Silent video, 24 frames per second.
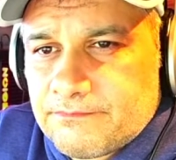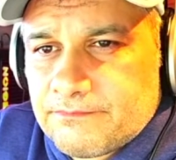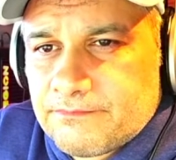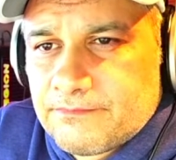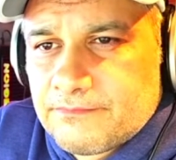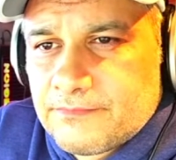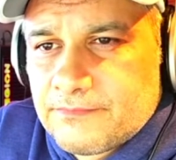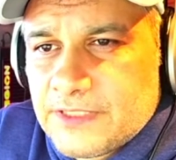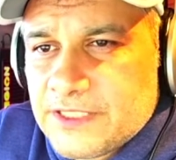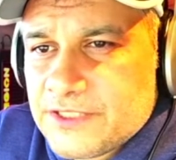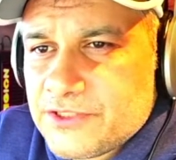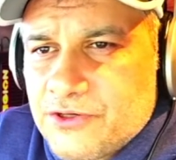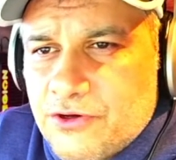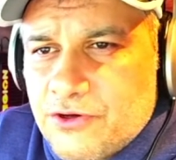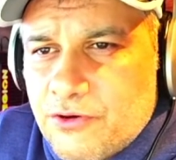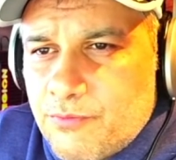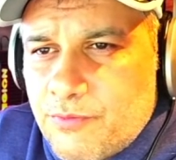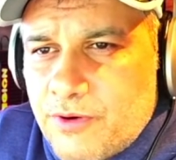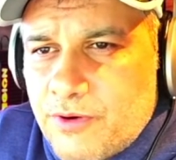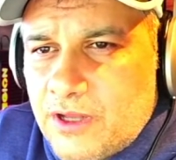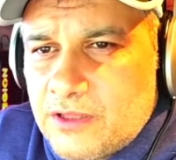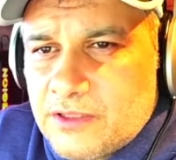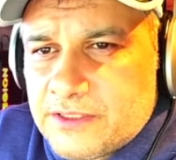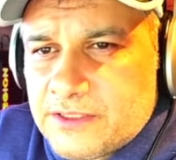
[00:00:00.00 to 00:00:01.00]
There's no
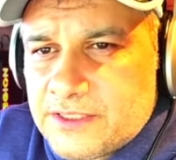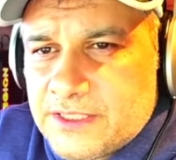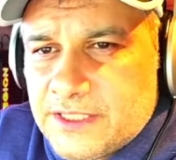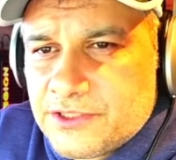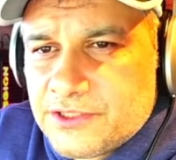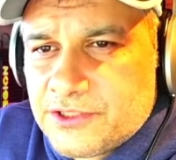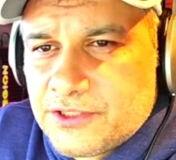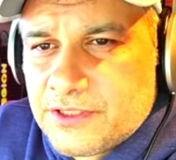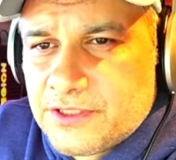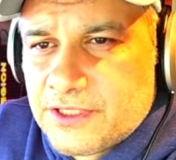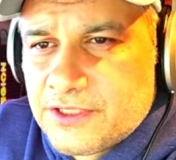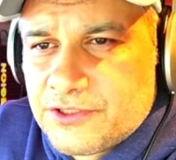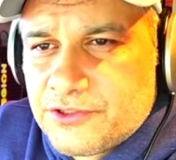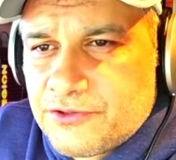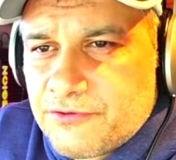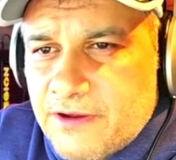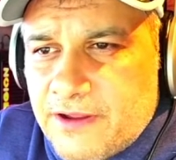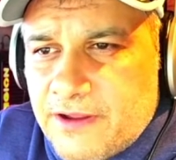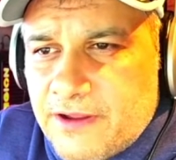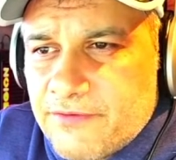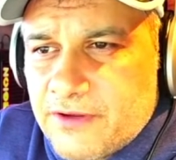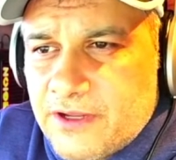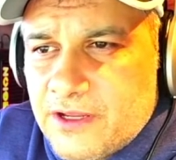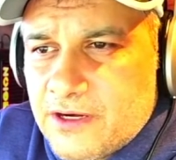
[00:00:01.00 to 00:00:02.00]
politician that you're
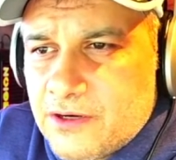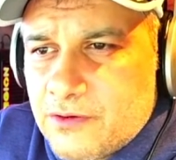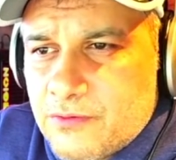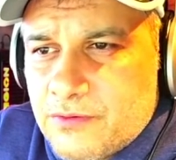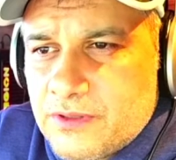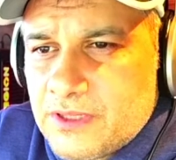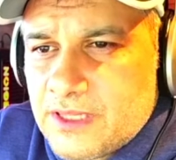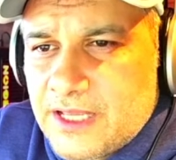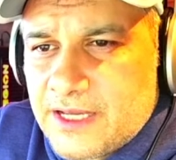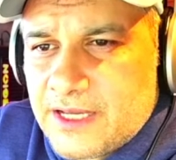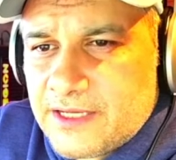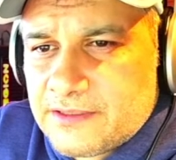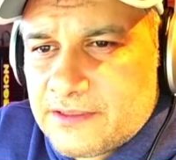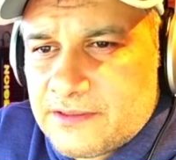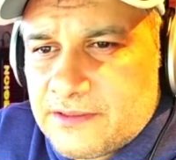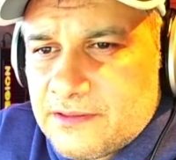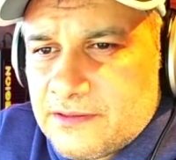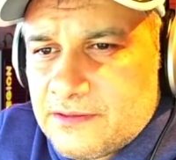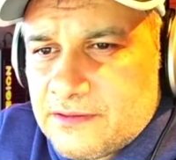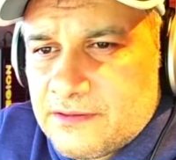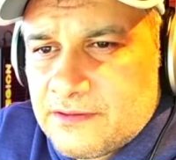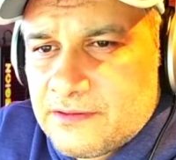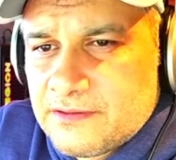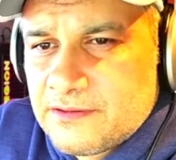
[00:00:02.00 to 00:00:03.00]
ever going to elect
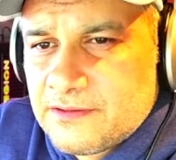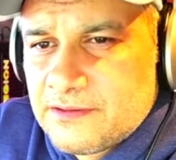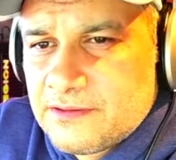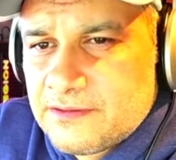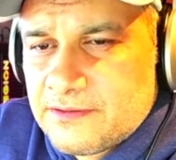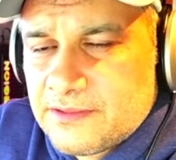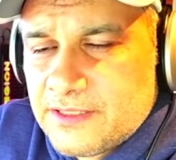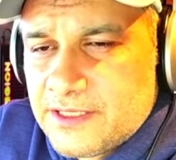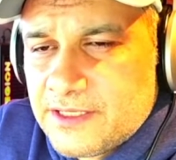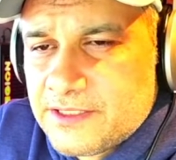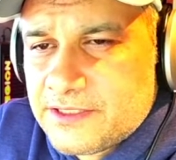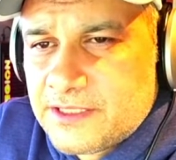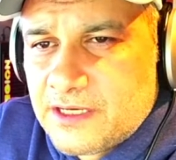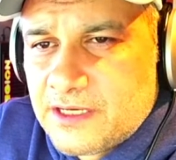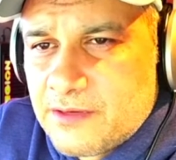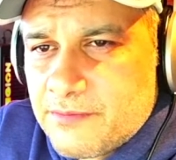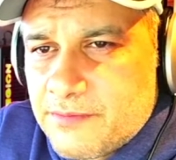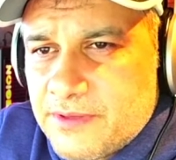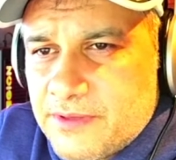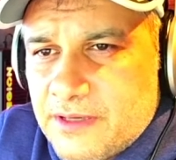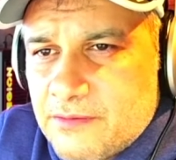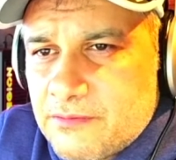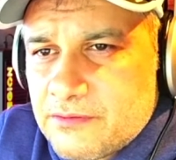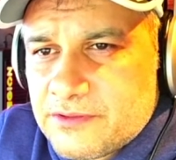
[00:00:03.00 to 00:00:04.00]
that is going to
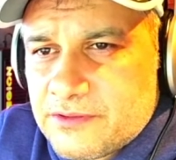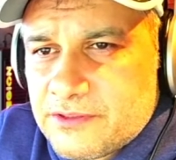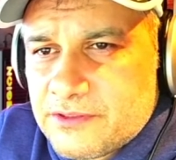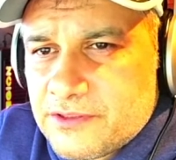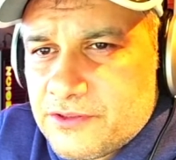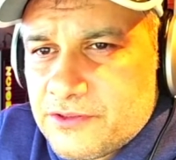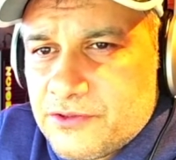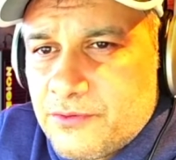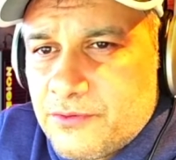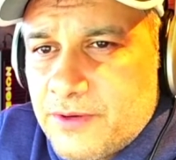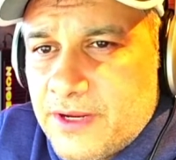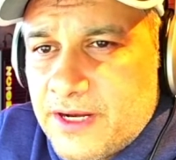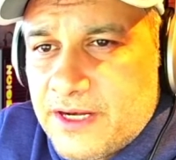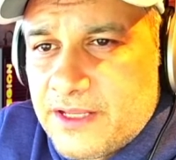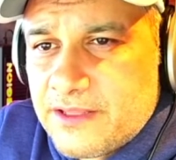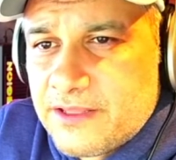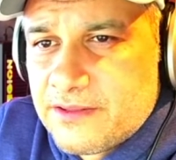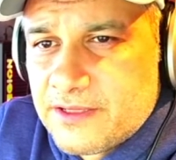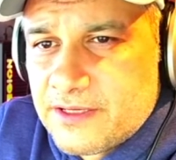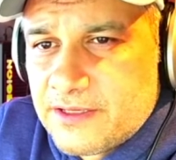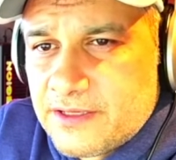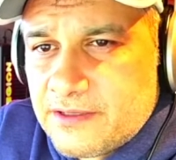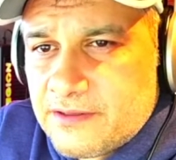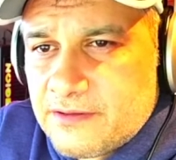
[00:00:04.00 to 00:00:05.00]
be able to do anything.